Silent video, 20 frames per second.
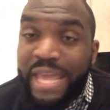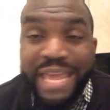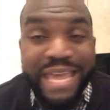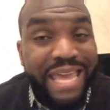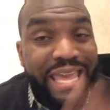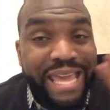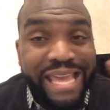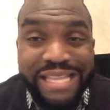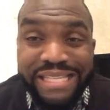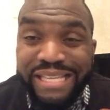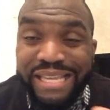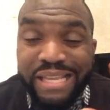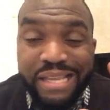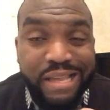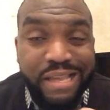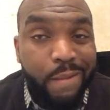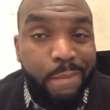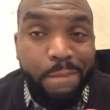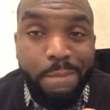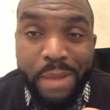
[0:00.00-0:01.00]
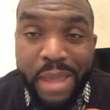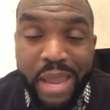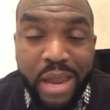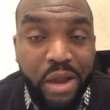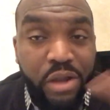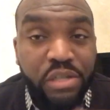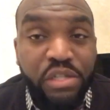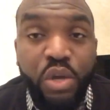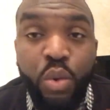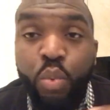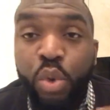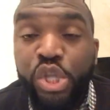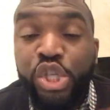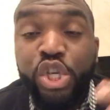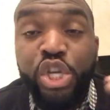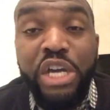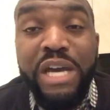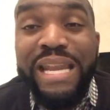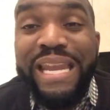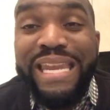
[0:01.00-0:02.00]
isn't compared to what
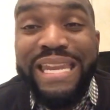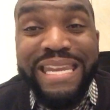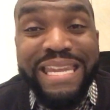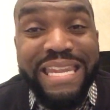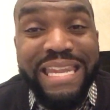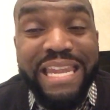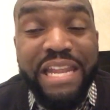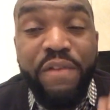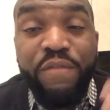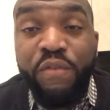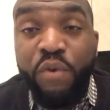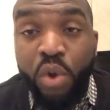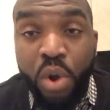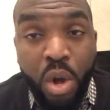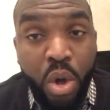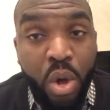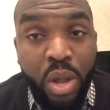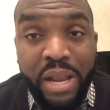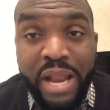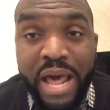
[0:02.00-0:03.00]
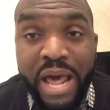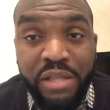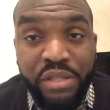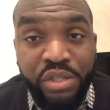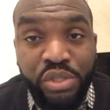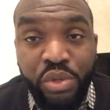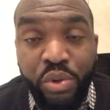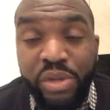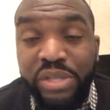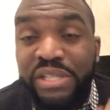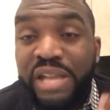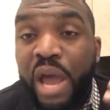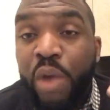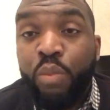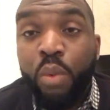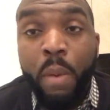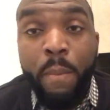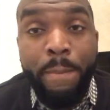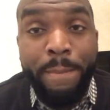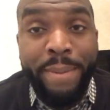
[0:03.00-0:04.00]
you're gonna need for an online store. It's not
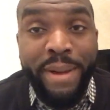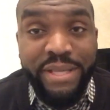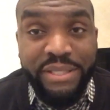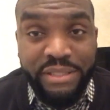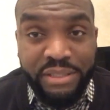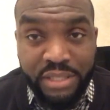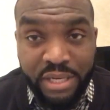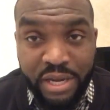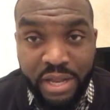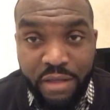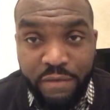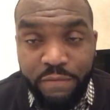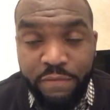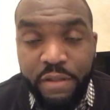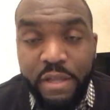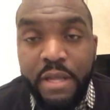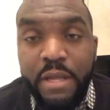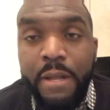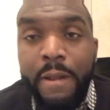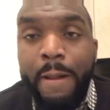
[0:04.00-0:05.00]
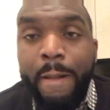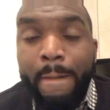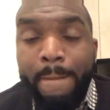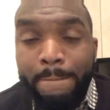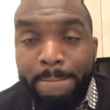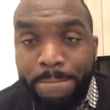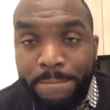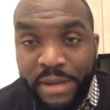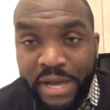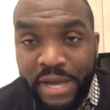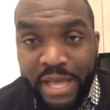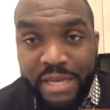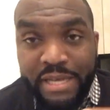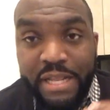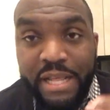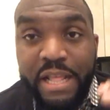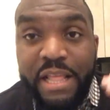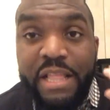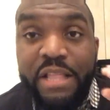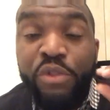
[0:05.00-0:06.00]
robust enough.
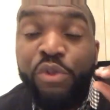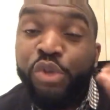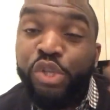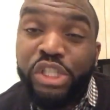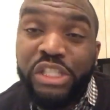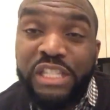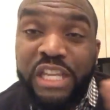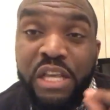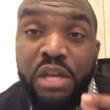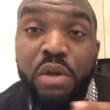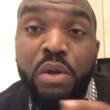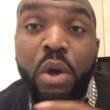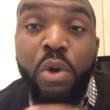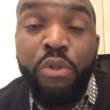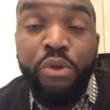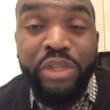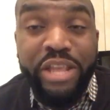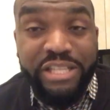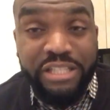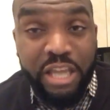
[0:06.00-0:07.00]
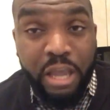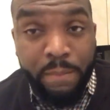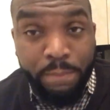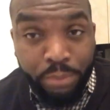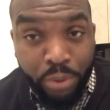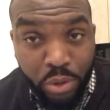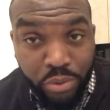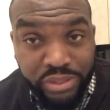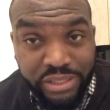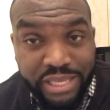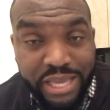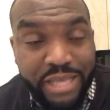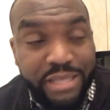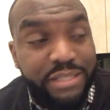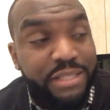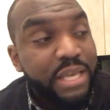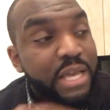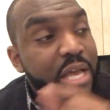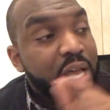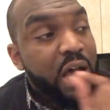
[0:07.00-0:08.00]
But you still go through that same
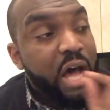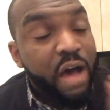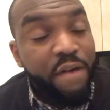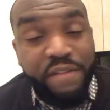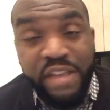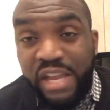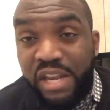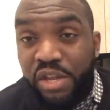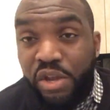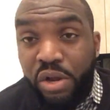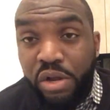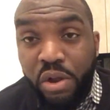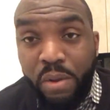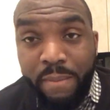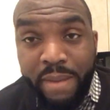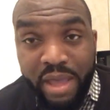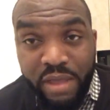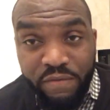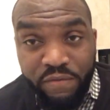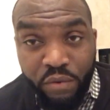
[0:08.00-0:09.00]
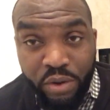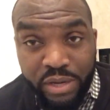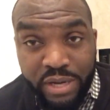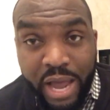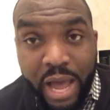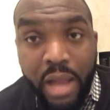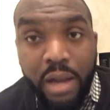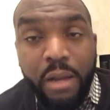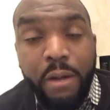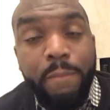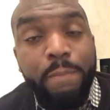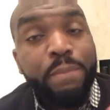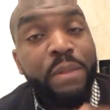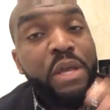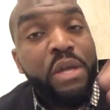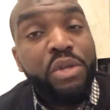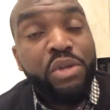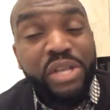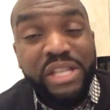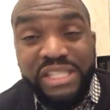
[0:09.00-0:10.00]
process of getting your domain for $1.
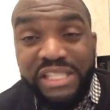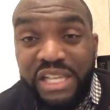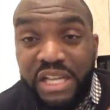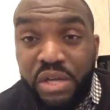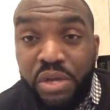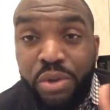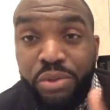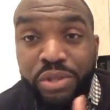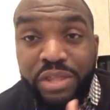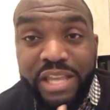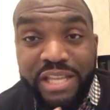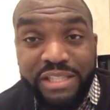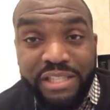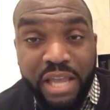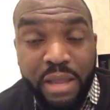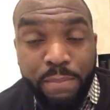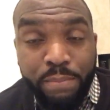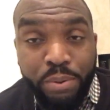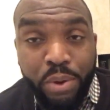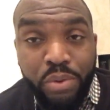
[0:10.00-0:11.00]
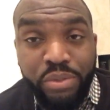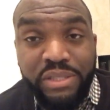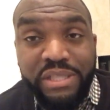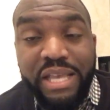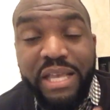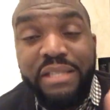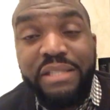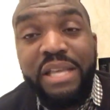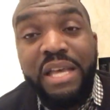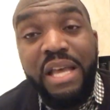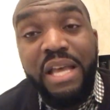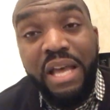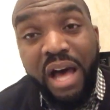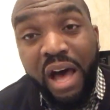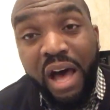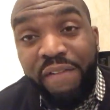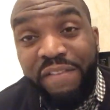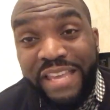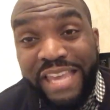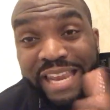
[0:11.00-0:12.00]
You can still go through that same process
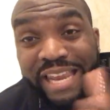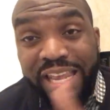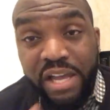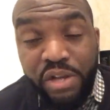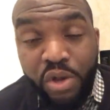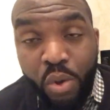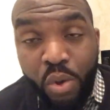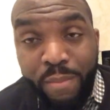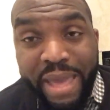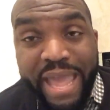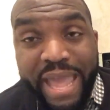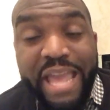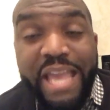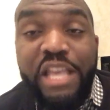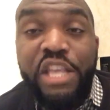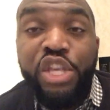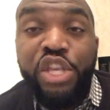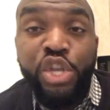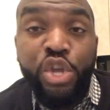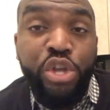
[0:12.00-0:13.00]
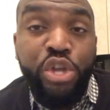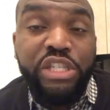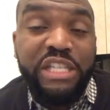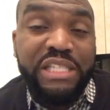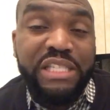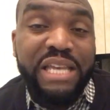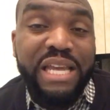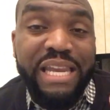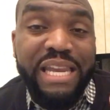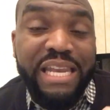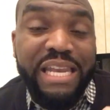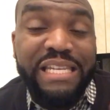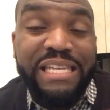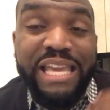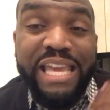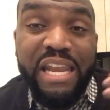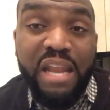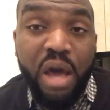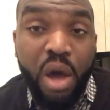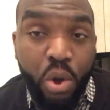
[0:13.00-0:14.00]
of getting a domain. You're just gonna need to
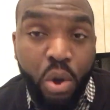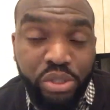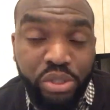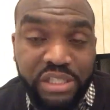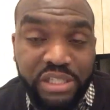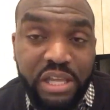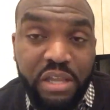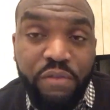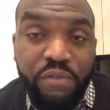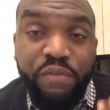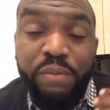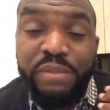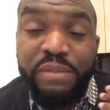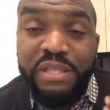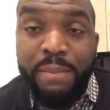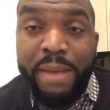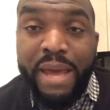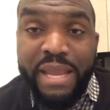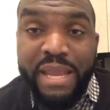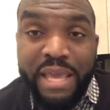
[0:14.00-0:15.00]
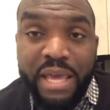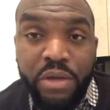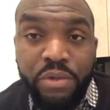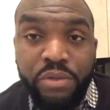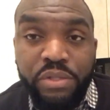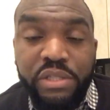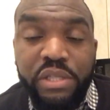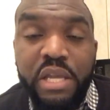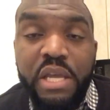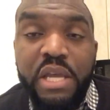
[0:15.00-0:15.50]
get hosting from somebody else